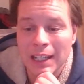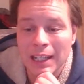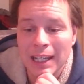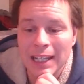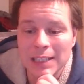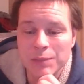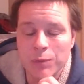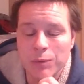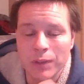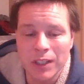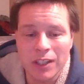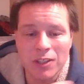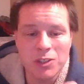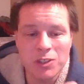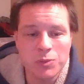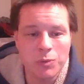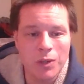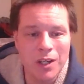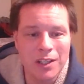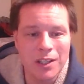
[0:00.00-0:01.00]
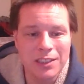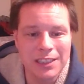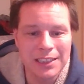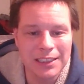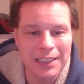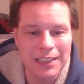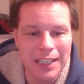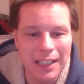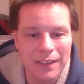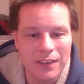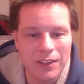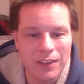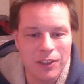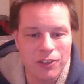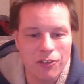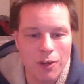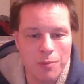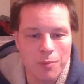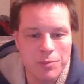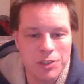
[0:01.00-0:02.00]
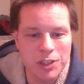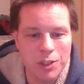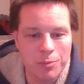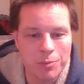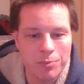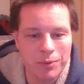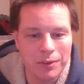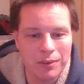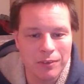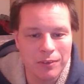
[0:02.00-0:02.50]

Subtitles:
It's one of those words, isn't it, that crops up